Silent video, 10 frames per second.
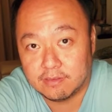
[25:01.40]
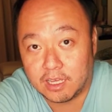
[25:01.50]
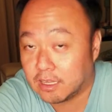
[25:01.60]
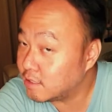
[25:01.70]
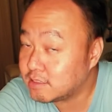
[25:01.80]

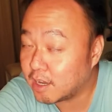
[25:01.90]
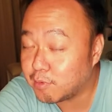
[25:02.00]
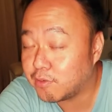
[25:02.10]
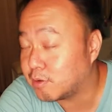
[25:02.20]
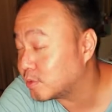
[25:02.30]
And this
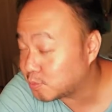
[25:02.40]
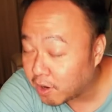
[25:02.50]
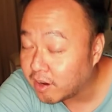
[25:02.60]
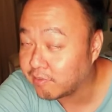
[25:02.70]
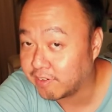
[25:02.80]
coming from a
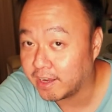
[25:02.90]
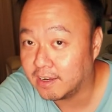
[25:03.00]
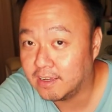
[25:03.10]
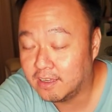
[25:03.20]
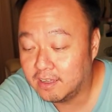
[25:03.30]
Spartan fan.
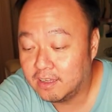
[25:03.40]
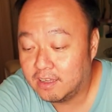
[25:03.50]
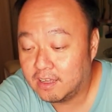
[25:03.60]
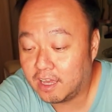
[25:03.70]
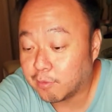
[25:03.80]

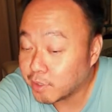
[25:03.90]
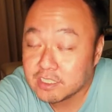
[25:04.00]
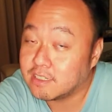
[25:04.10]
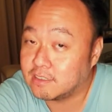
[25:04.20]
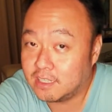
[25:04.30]
And
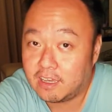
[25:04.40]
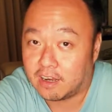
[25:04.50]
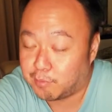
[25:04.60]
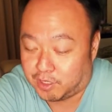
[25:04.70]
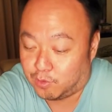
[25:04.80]
Michigan
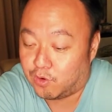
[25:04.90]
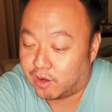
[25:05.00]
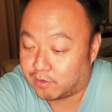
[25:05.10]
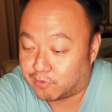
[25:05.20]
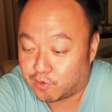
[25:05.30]
State, I mean, you're
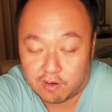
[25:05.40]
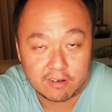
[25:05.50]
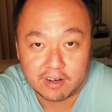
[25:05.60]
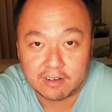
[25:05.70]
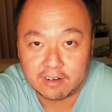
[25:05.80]
at the front
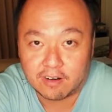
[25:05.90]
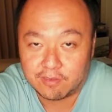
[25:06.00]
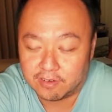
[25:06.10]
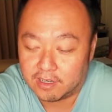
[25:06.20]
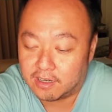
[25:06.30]
runner
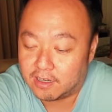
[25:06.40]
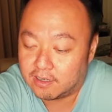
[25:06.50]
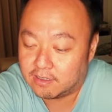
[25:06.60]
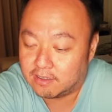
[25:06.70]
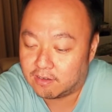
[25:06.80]

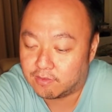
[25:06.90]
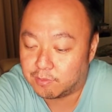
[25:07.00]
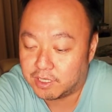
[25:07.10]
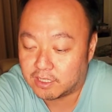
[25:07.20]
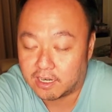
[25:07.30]
of the
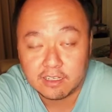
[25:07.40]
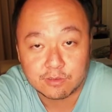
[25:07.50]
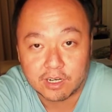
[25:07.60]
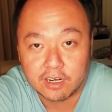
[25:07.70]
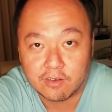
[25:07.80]
Big Ten
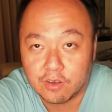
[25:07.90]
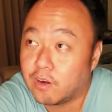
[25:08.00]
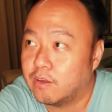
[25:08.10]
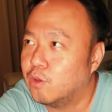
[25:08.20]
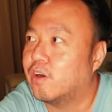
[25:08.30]
East right now.
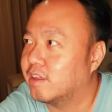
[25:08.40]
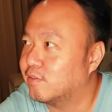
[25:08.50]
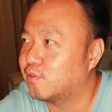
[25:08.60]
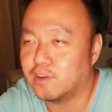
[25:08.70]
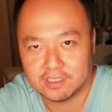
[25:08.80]
You're at
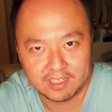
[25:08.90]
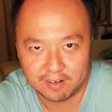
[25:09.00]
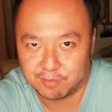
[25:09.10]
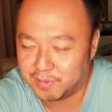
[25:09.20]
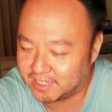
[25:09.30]
the front seat
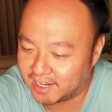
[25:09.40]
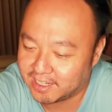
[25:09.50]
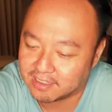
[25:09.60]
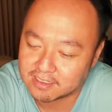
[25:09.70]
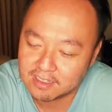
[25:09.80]
of Big Ten
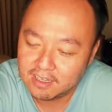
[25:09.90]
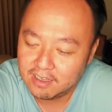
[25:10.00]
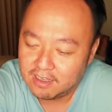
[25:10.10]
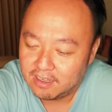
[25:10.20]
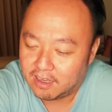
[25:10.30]
East.
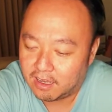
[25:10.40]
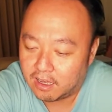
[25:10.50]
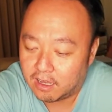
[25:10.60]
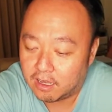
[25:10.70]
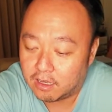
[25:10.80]

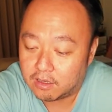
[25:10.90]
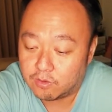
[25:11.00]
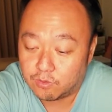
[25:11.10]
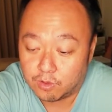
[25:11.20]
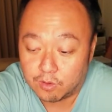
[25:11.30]

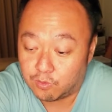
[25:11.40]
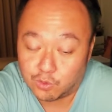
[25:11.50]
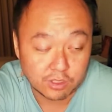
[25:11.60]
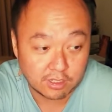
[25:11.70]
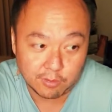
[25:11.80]
If you
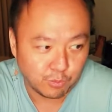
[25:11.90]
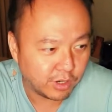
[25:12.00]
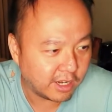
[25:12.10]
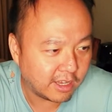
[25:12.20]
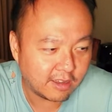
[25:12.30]
just keep
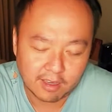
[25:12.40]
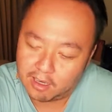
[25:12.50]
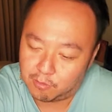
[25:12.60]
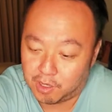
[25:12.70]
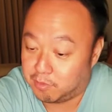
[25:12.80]
winning,
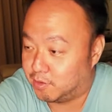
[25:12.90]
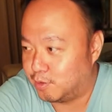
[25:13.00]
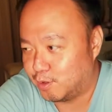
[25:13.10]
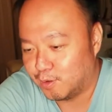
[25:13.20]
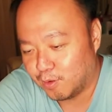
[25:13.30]
hey, maybe,
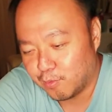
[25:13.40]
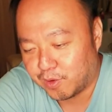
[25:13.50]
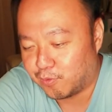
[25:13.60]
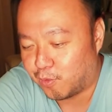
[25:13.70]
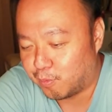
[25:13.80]
you know,
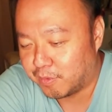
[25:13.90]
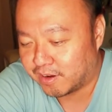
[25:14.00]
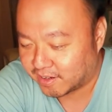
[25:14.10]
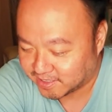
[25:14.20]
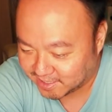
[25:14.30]
hoping for a
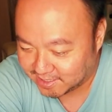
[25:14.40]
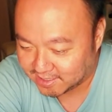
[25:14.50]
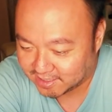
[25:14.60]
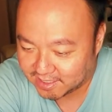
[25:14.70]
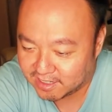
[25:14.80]
miracle
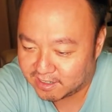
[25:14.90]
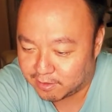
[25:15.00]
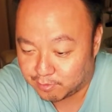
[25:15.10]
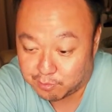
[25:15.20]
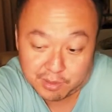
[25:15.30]
season here.
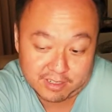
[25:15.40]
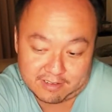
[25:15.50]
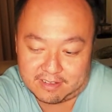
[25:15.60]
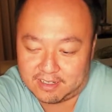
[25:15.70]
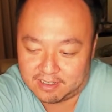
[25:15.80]
If we beat,
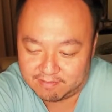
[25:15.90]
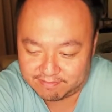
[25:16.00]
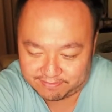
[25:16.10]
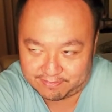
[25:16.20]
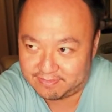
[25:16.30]

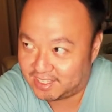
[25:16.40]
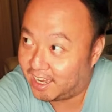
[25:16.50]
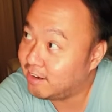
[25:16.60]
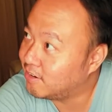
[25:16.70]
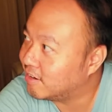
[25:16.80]

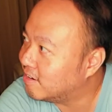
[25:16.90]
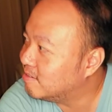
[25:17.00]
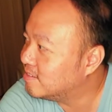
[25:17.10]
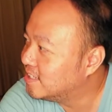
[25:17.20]
I don't know,